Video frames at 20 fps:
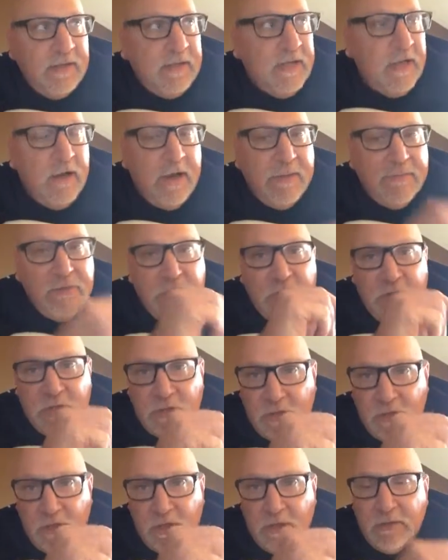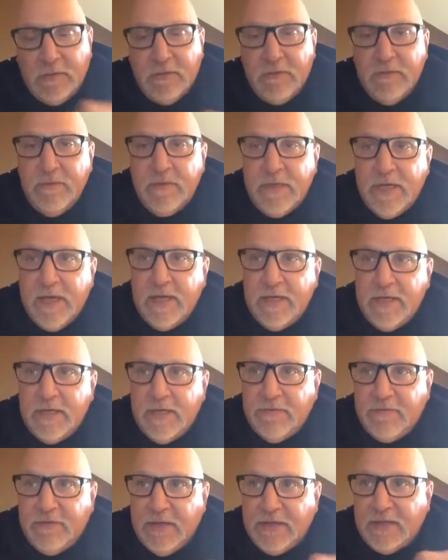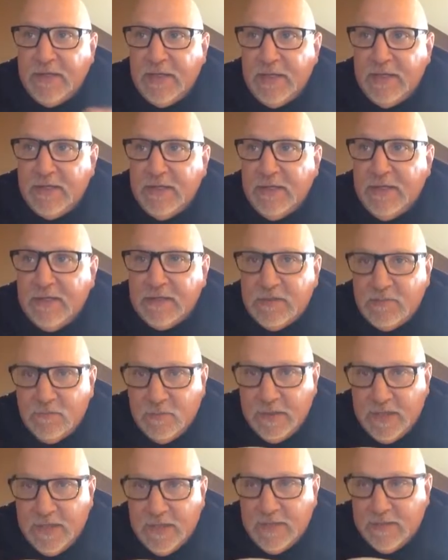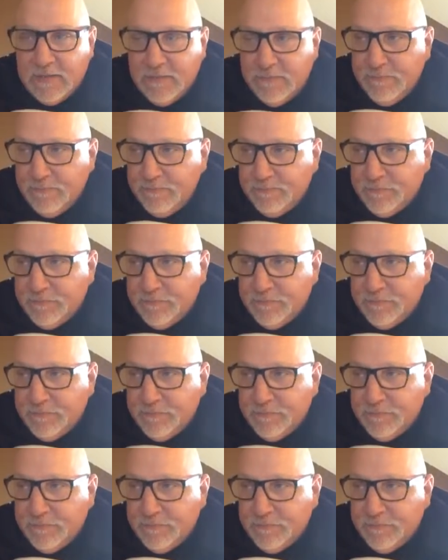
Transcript: Now, I'm sure that if at the end of next week,